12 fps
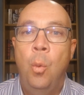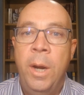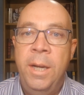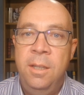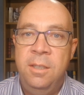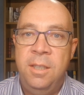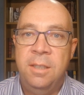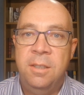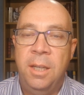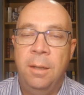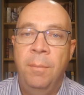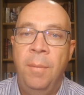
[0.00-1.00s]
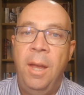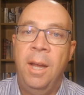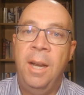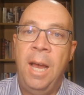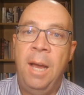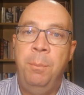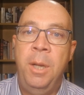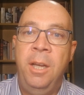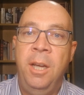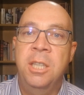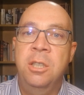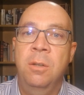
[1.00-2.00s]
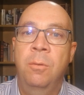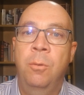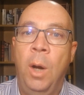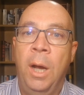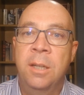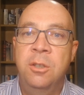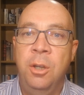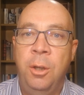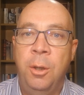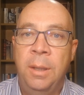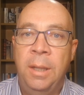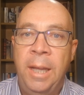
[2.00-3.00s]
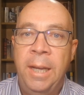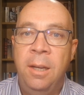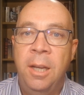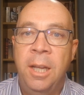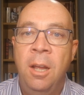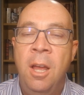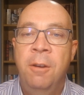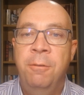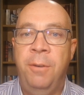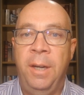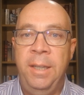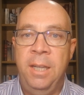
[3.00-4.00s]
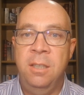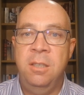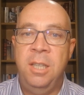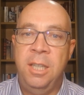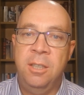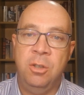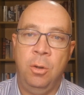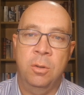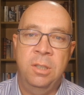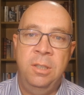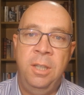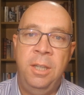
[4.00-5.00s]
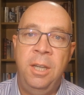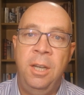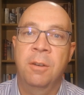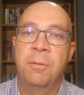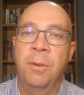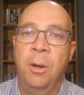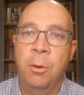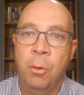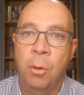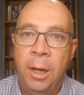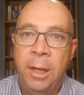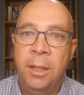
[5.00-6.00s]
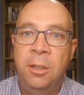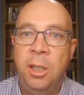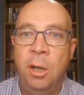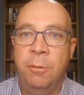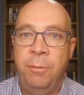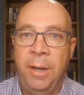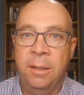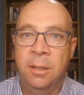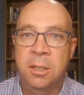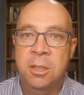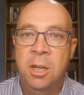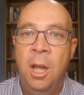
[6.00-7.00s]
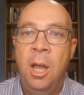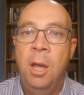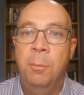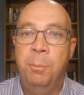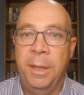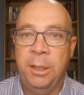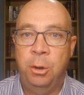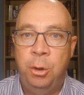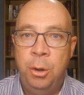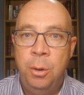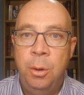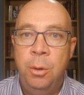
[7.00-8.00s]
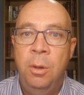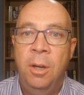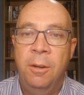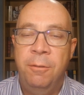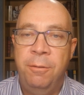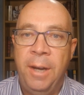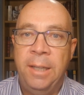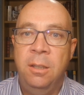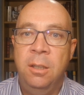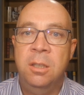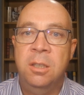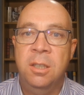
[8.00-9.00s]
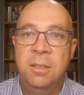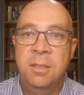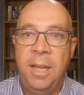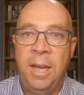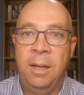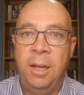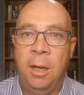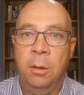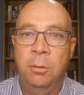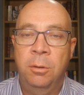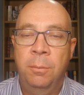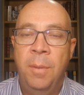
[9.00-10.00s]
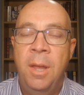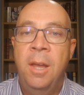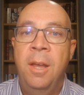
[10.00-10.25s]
When assessing an application for unsecured lending, financiers consider a variety of factors, but 2 factors stand out: